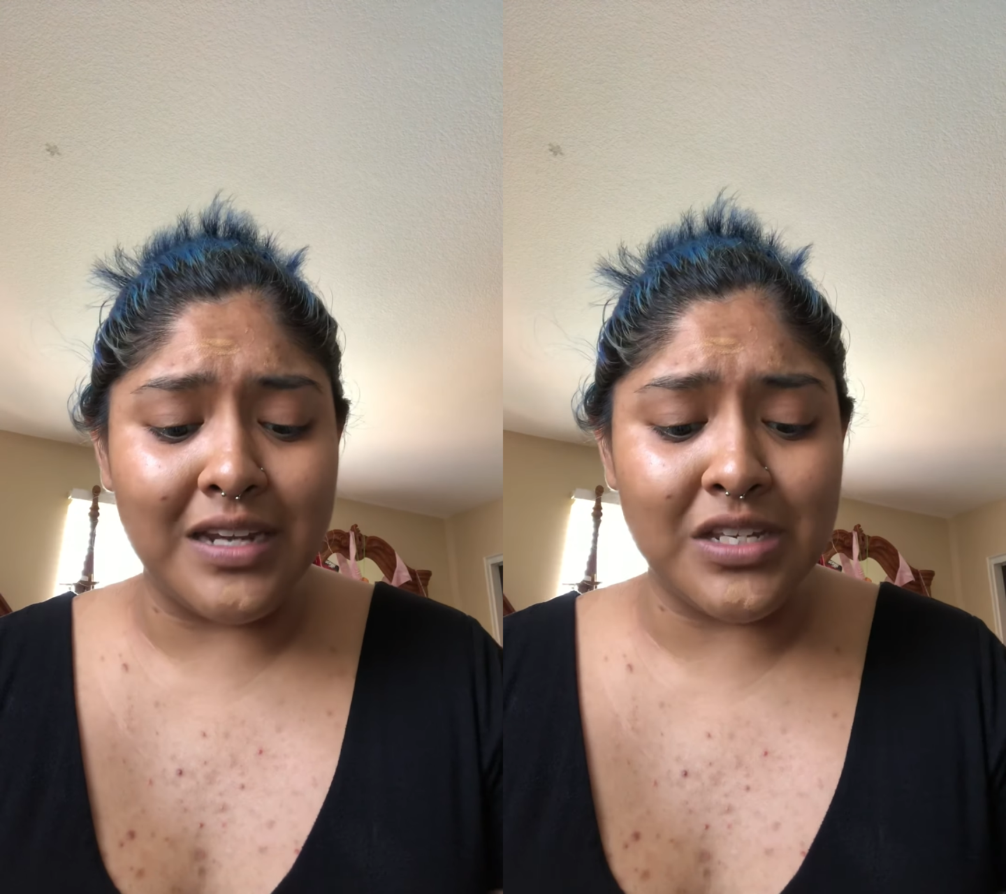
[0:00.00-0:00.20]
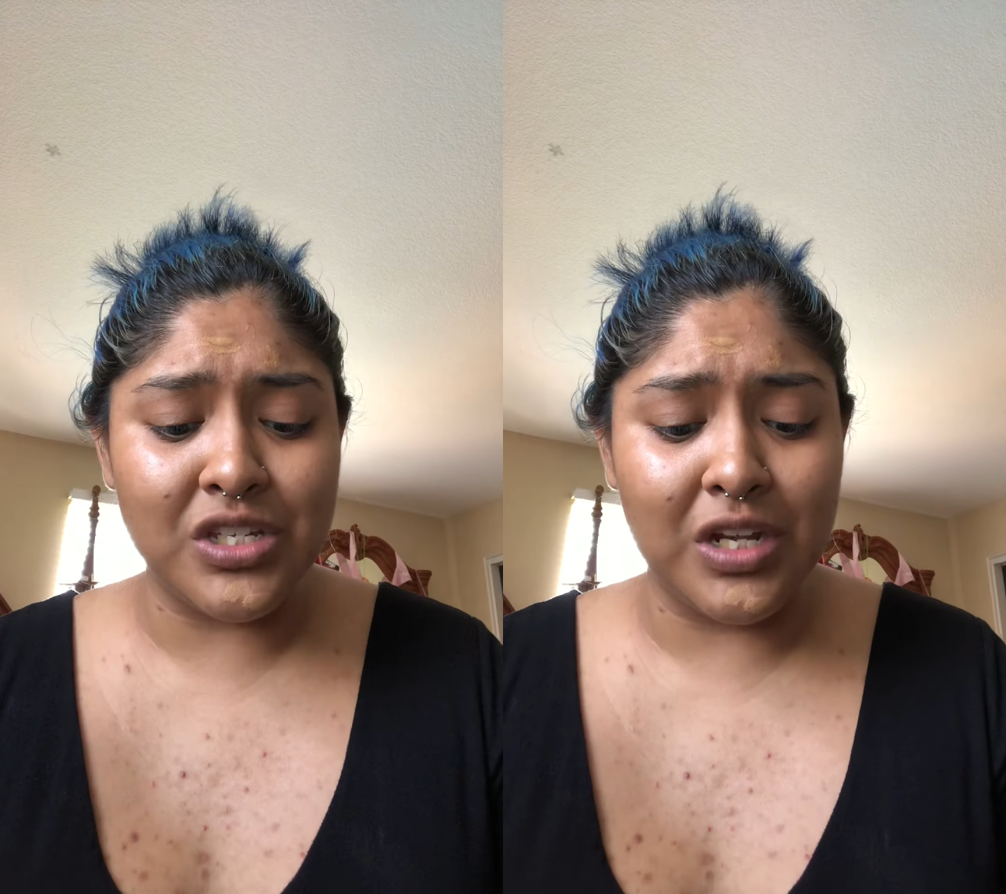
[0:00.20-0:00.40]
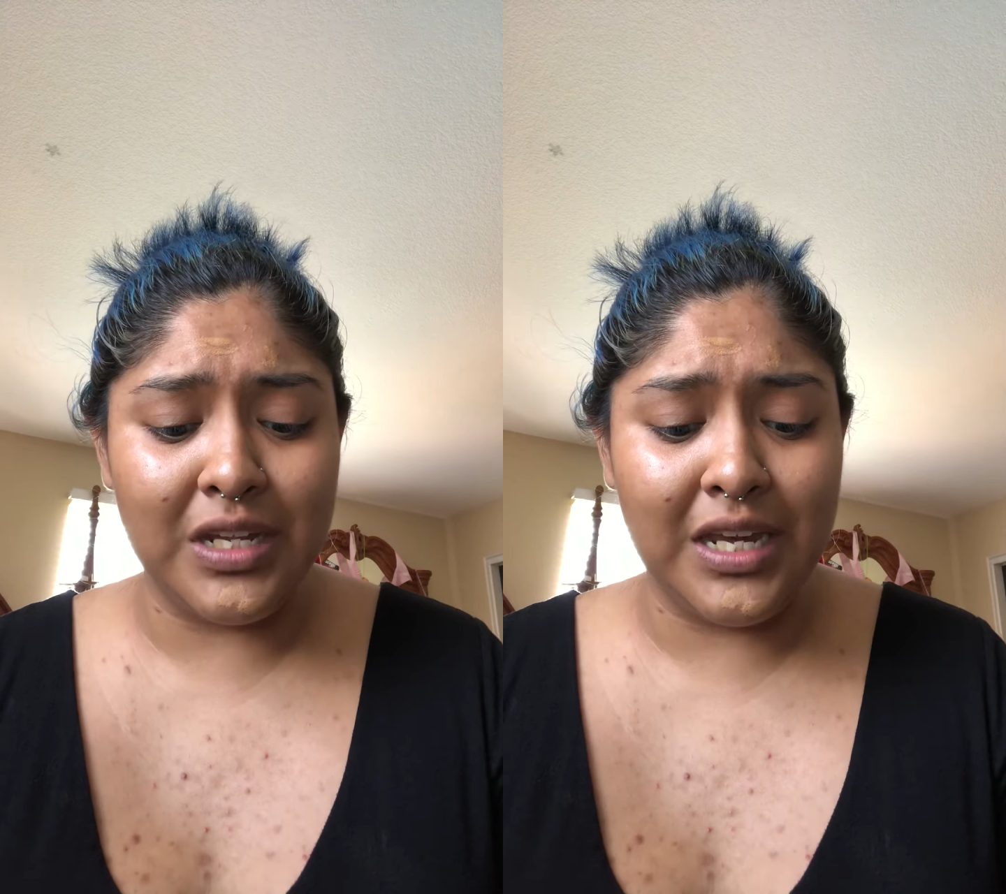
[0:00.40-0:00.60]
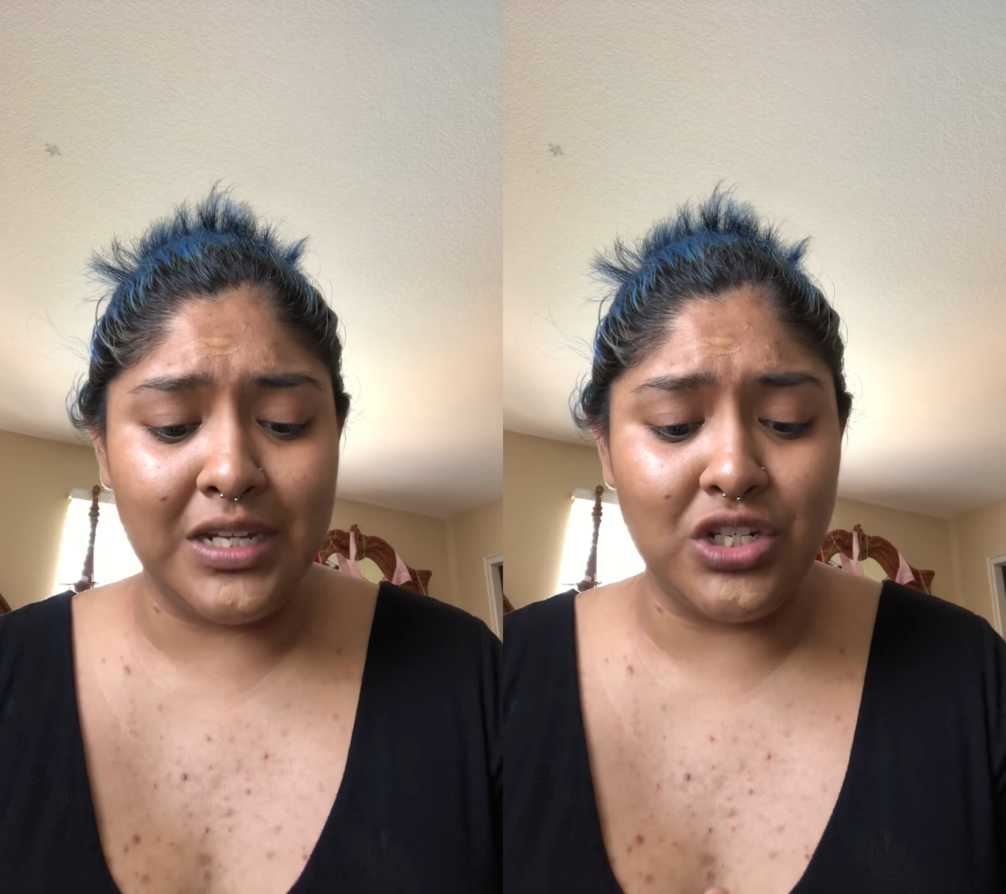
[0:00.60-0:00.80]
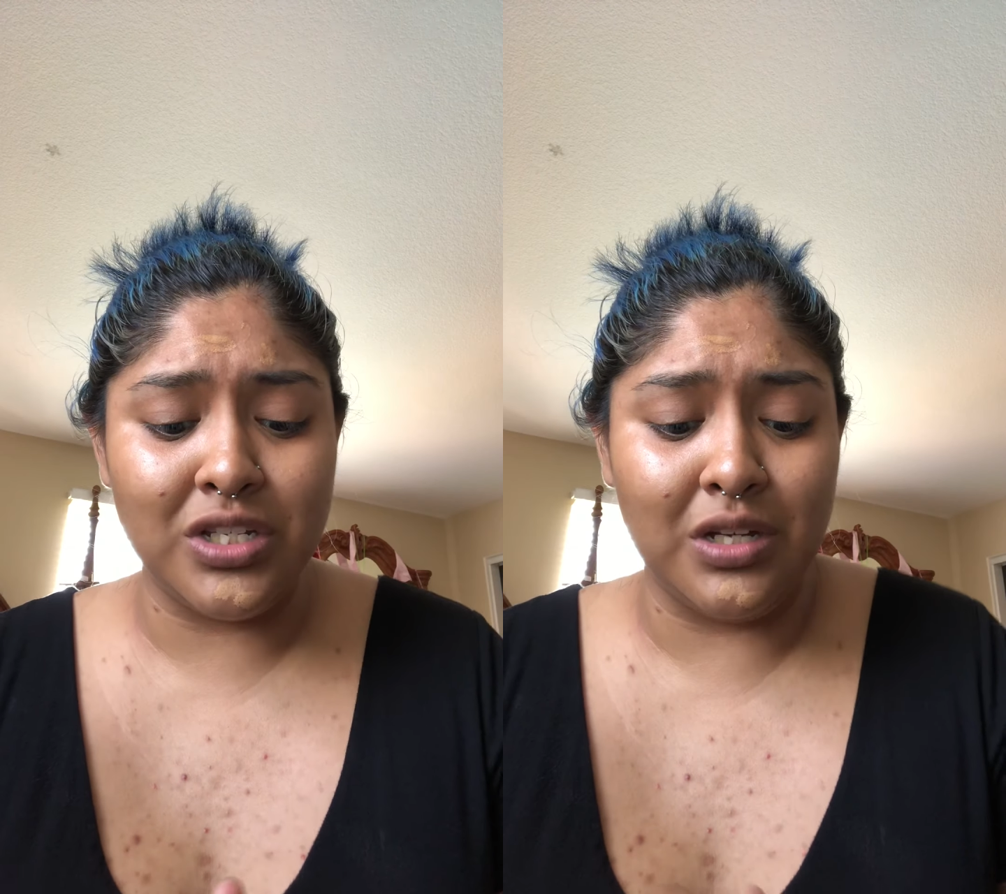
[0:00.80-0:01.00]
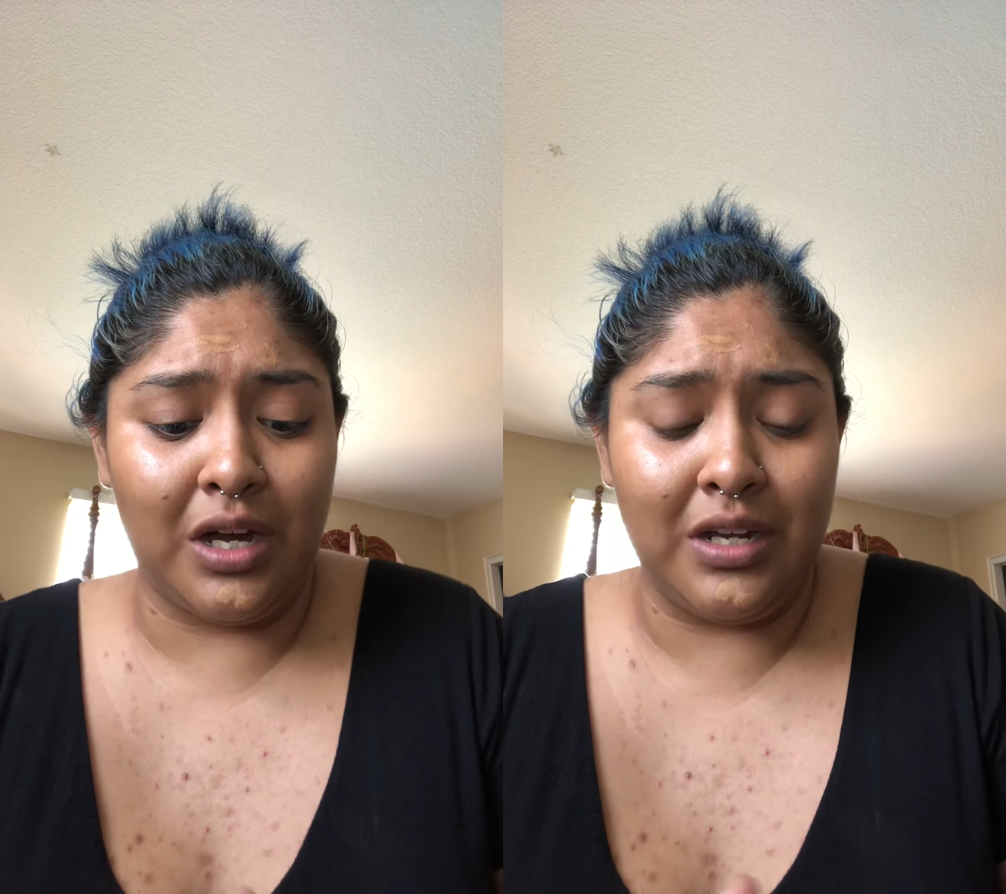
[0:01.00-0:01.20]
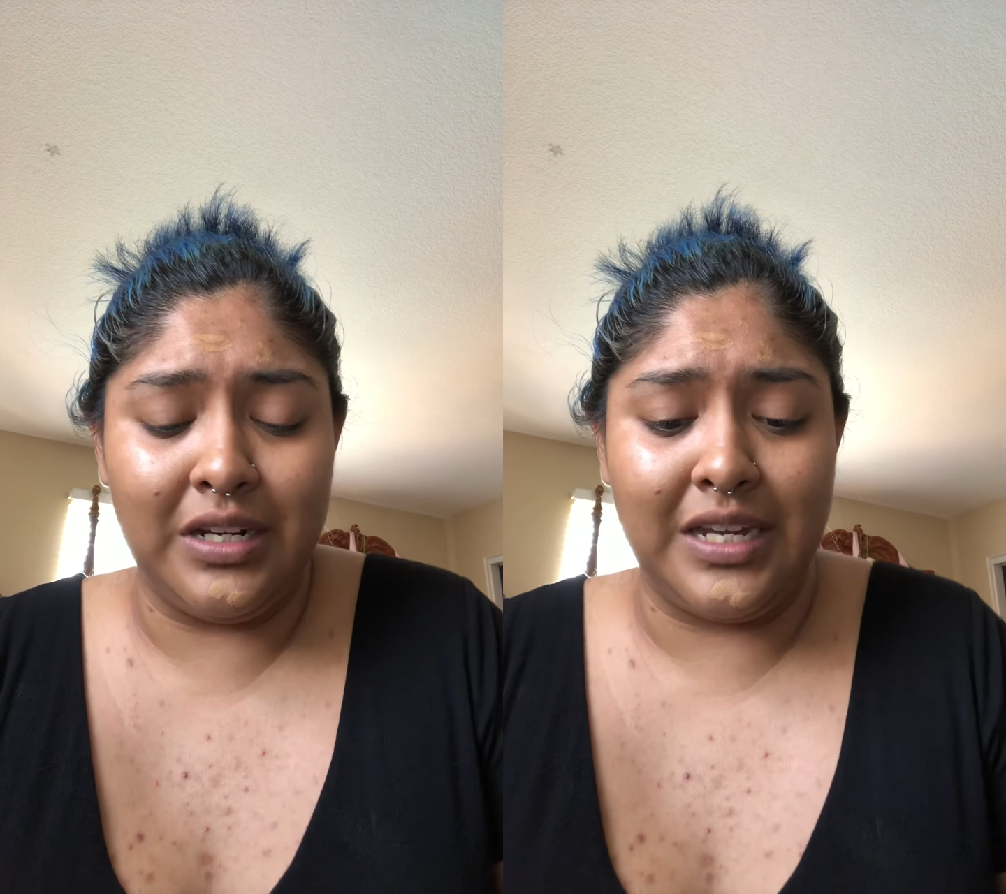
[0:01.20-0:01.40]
necessarily just got